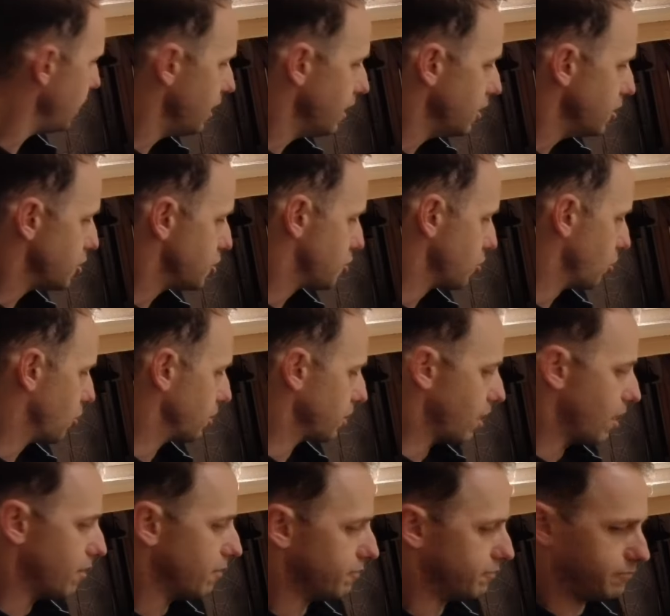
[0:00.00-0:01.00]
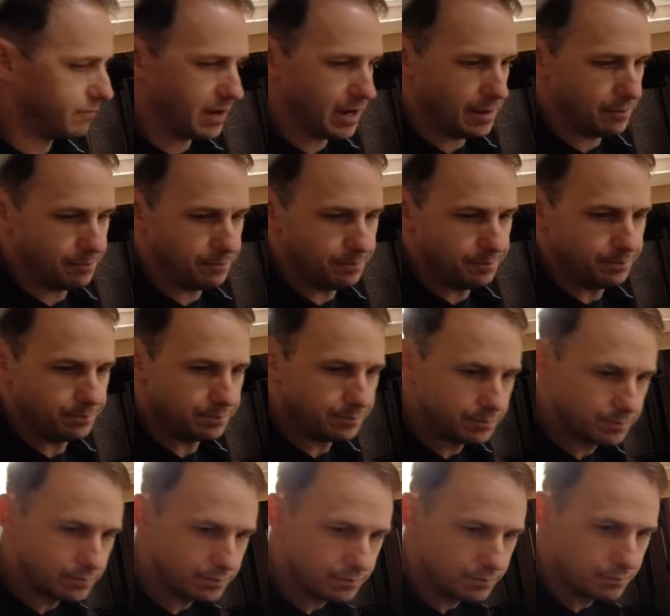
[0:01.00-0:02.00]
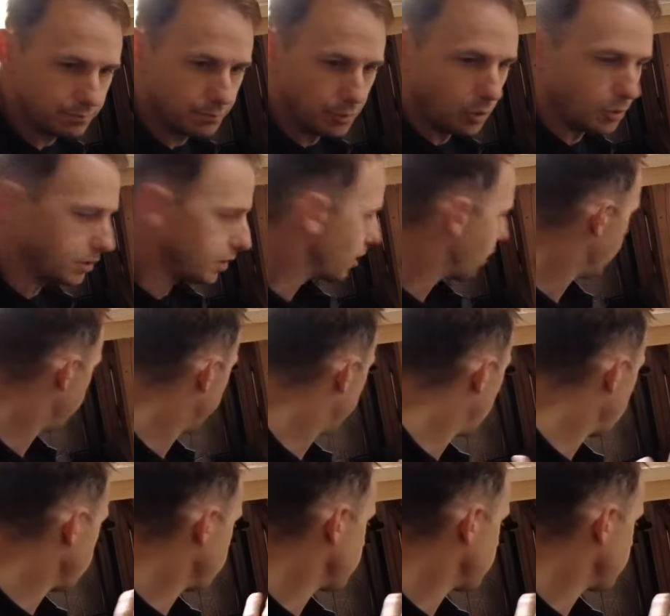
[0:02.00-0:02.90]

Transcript: Short of um, boarding off one of